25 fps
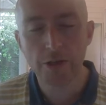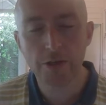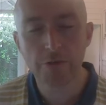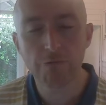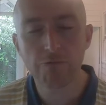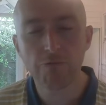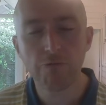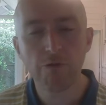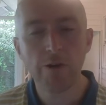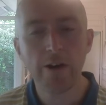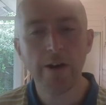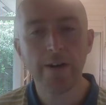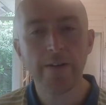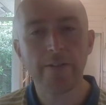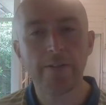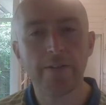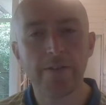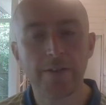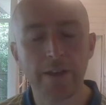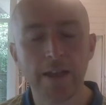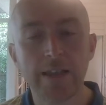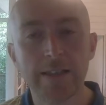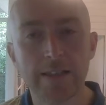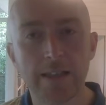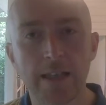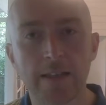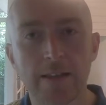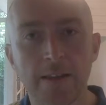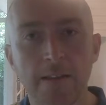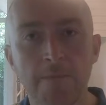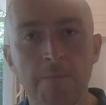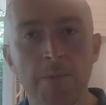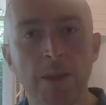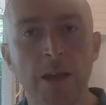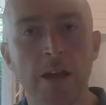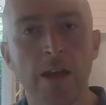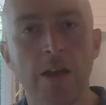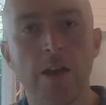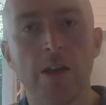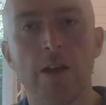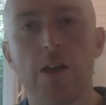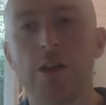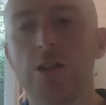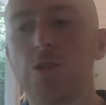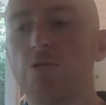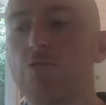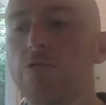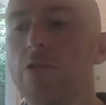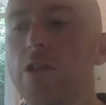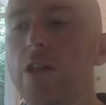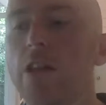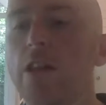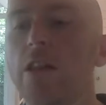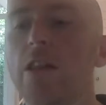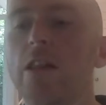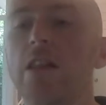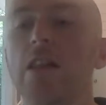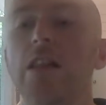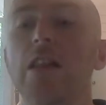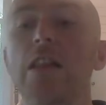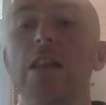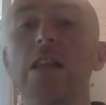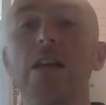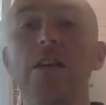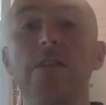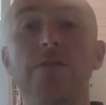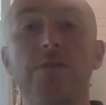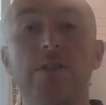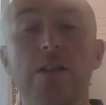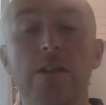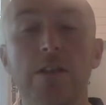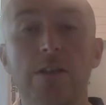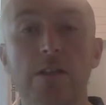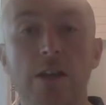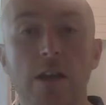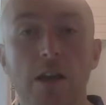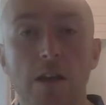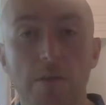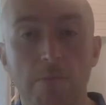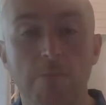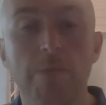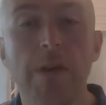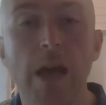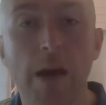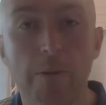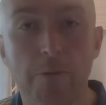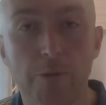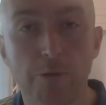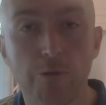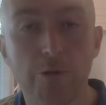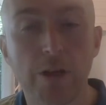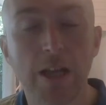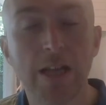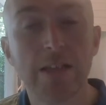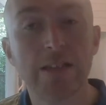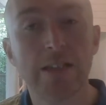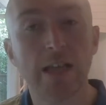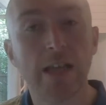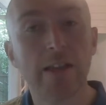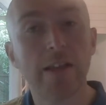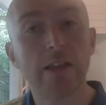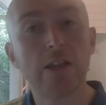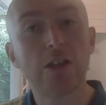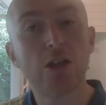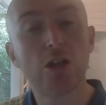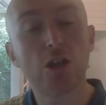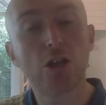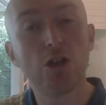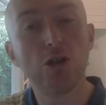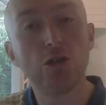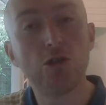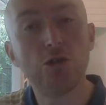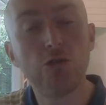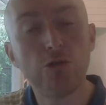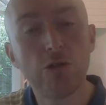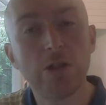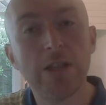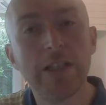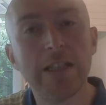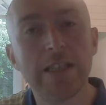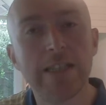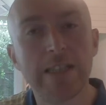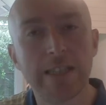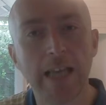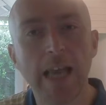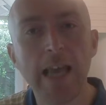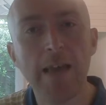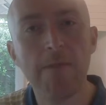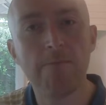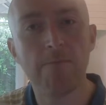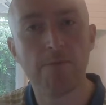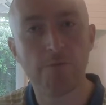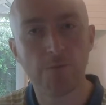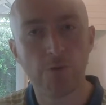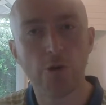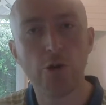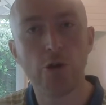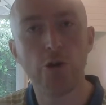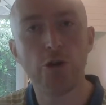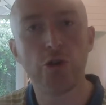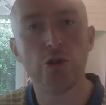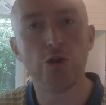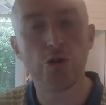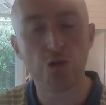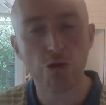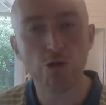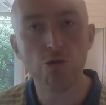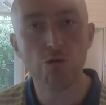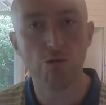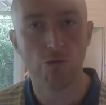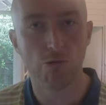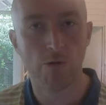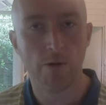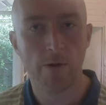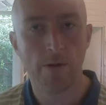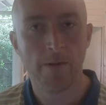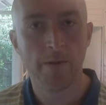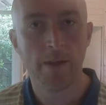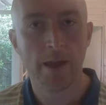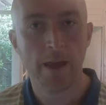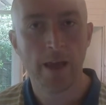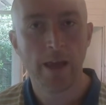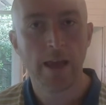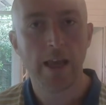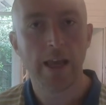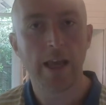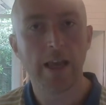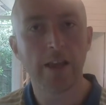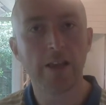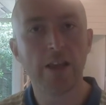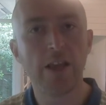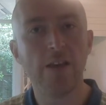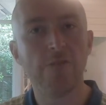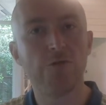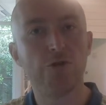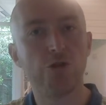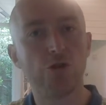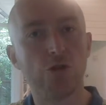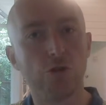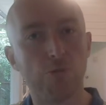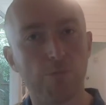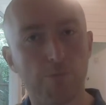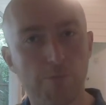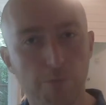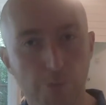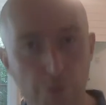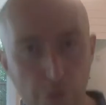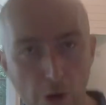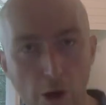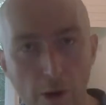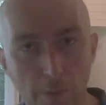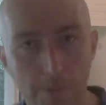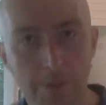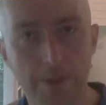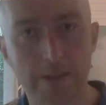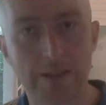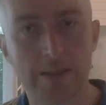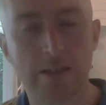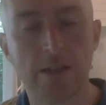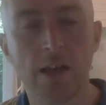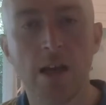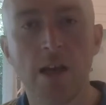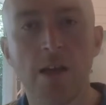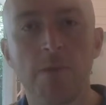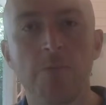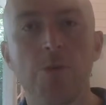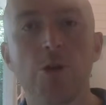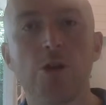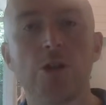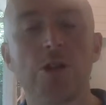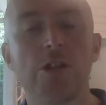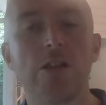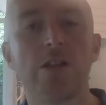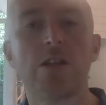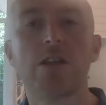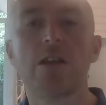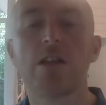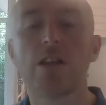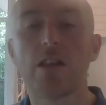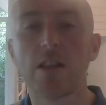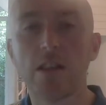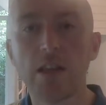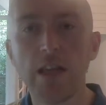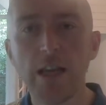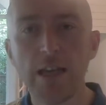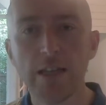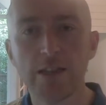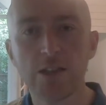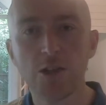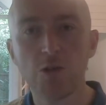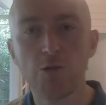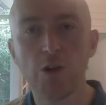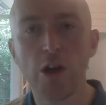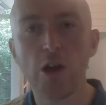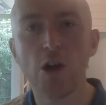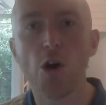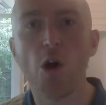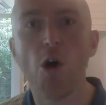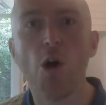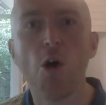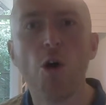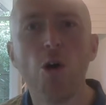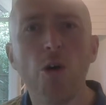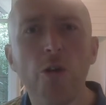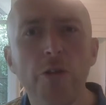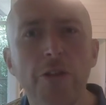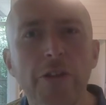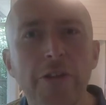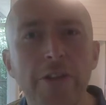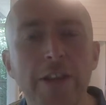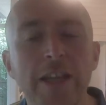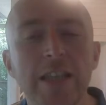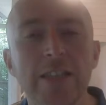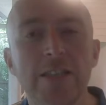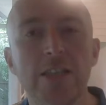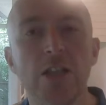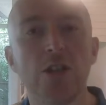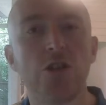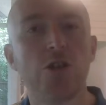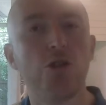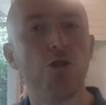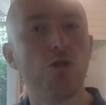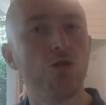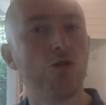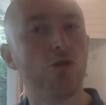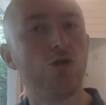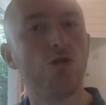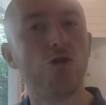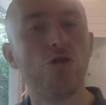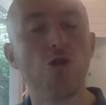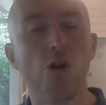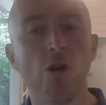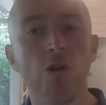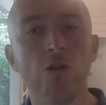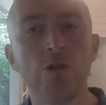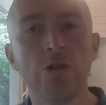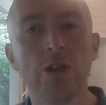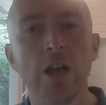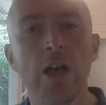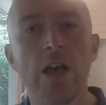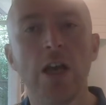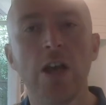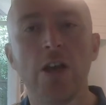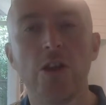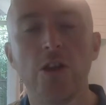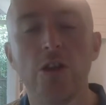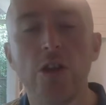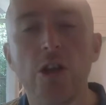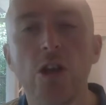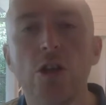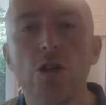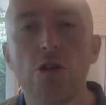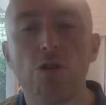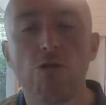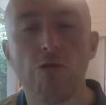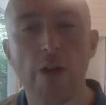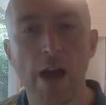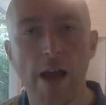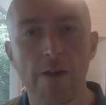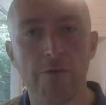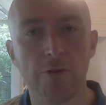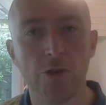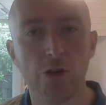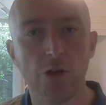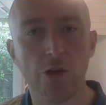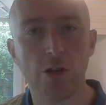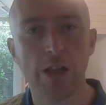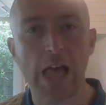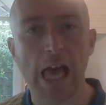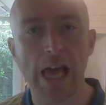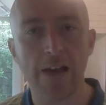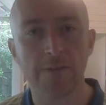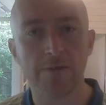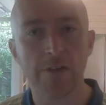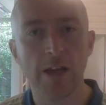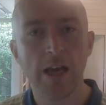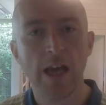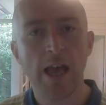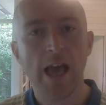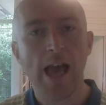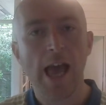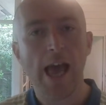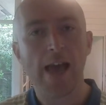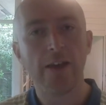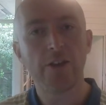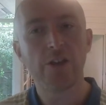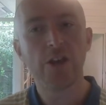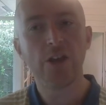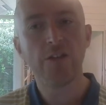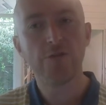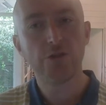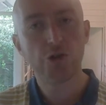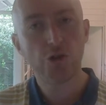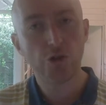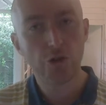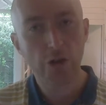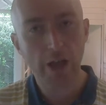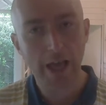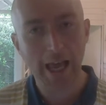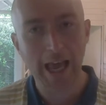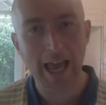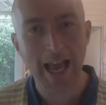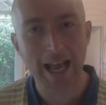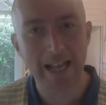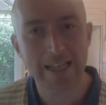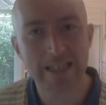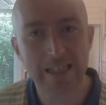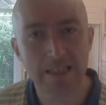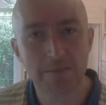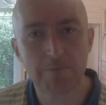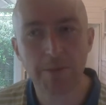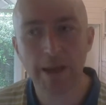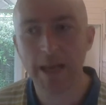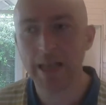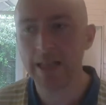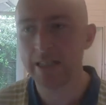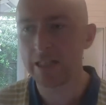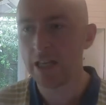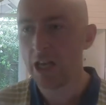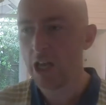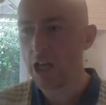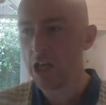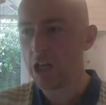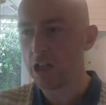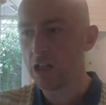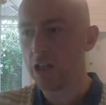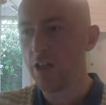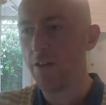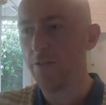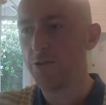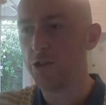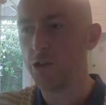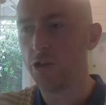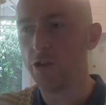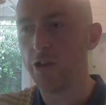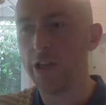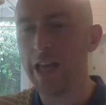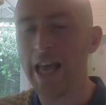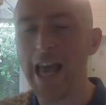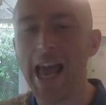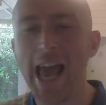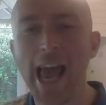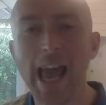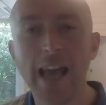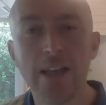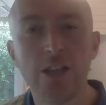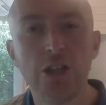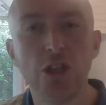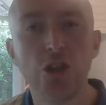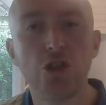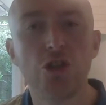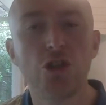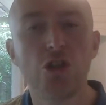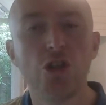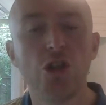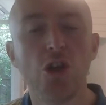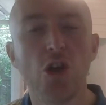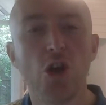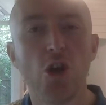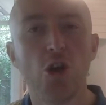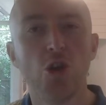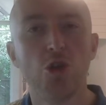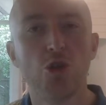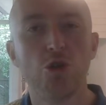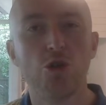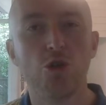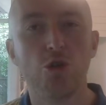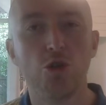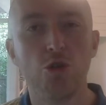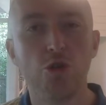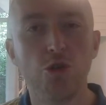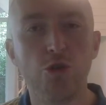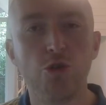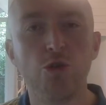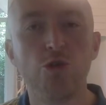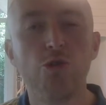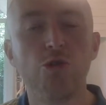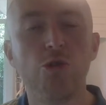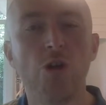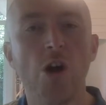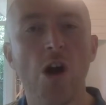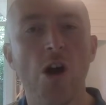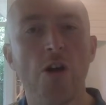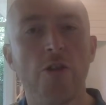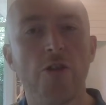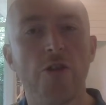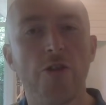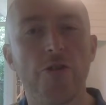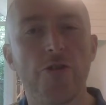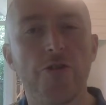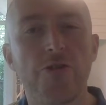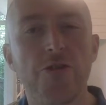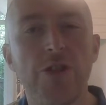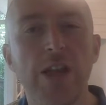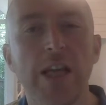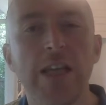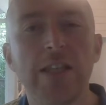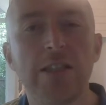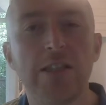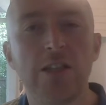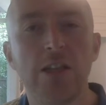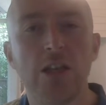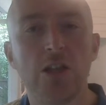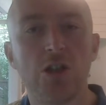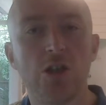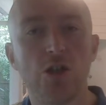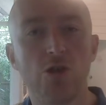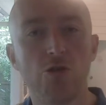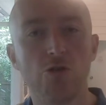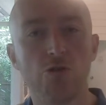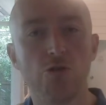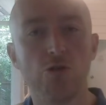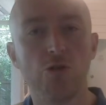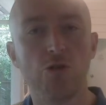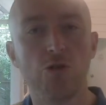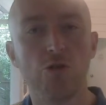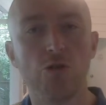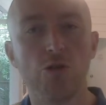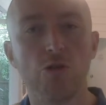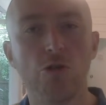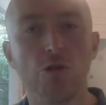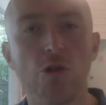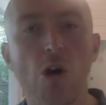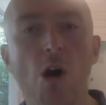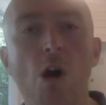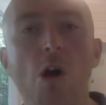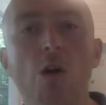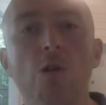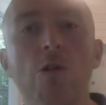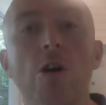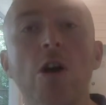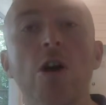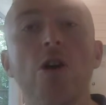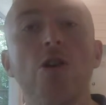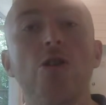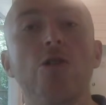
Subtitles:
3 things that is really lifted me up through cancer, and that you can do the same for you. It gives you purpose because it clears away all the things that you don't need to have in your life, and gives you the headspace, it gives you the energy to do the things that you know